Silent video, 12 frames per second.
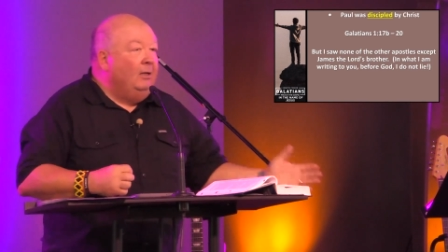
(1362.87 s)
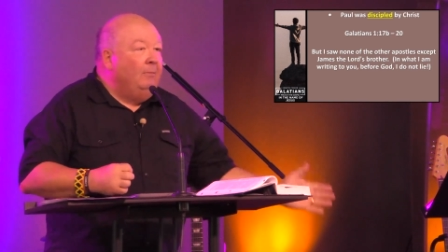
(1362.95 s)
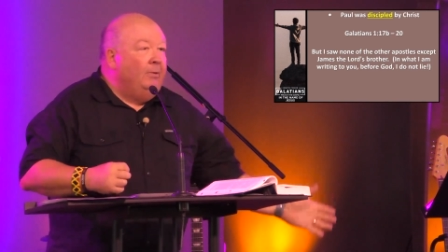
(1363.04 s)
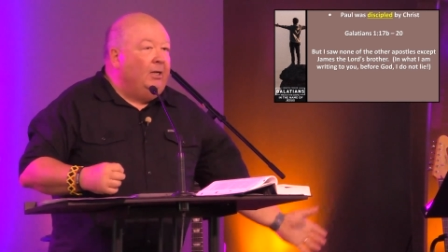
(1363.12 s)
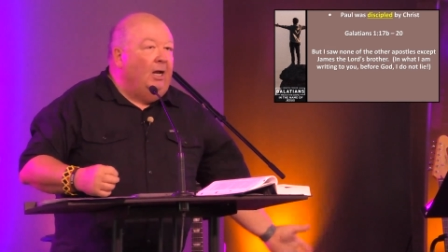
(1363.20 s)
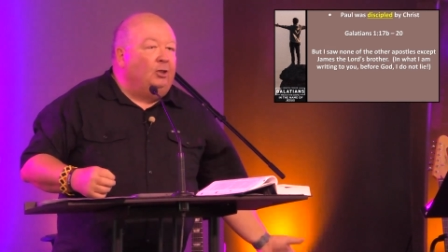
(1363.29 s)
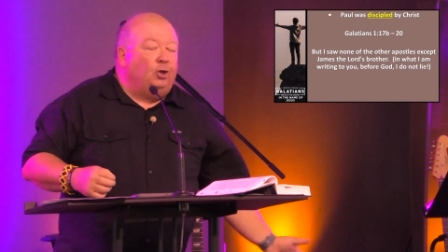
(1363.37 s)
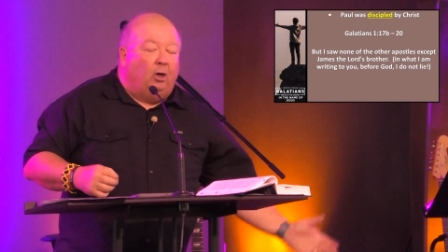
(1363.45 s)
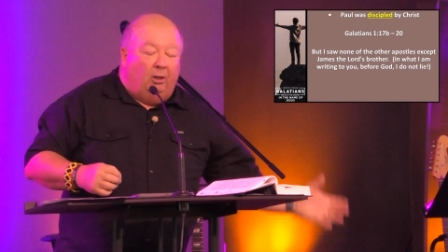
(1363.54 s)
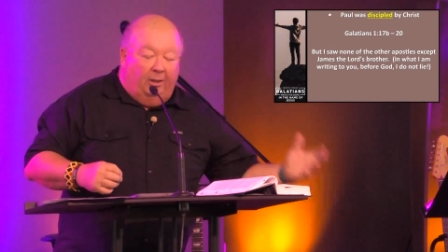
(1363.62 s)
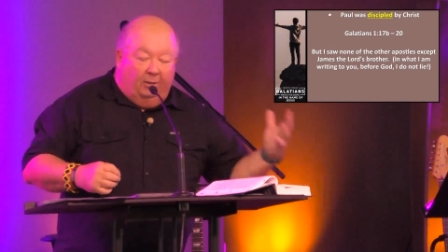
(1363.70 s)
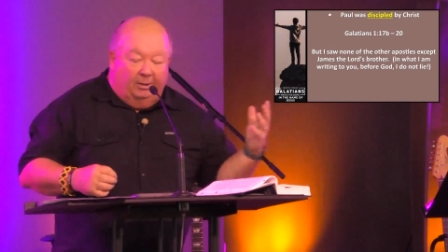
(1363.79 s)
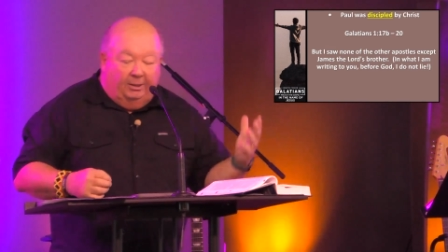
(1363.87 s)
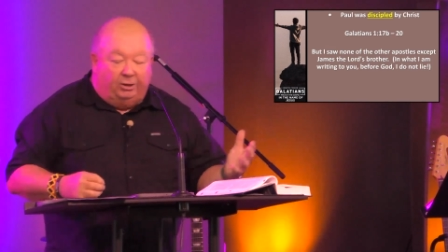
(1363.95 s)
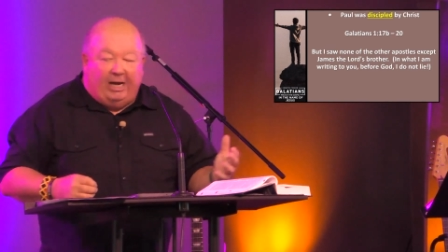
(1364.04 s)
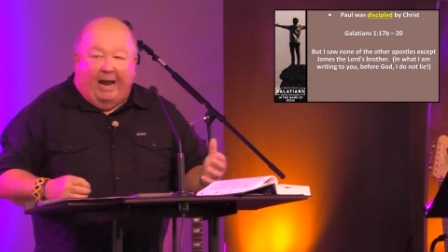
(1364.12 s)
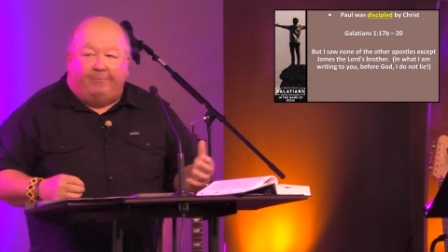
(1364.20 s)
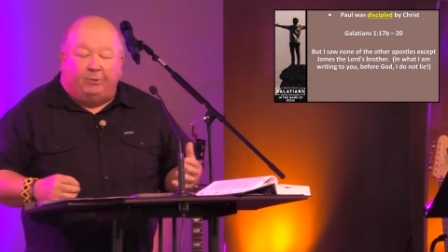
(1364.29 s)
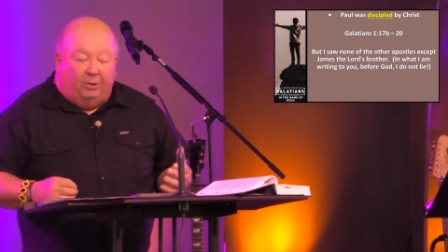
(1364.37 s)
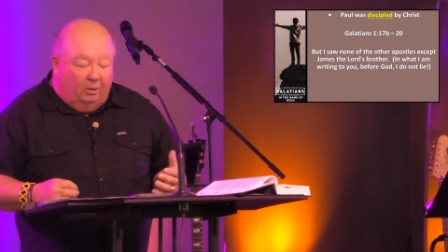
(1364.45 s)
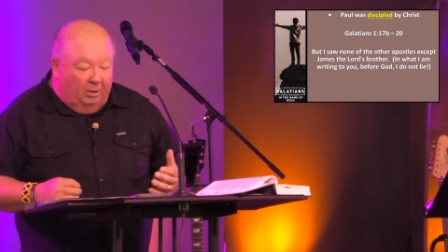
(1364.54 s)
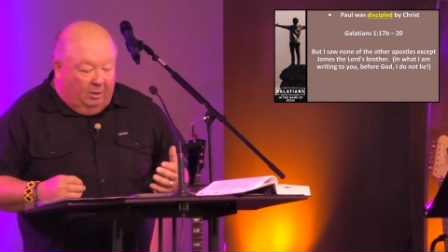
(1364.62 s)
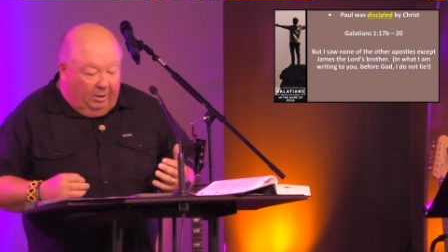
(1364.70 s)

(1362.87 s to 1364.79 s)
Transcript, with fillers: because earlier in the chapter,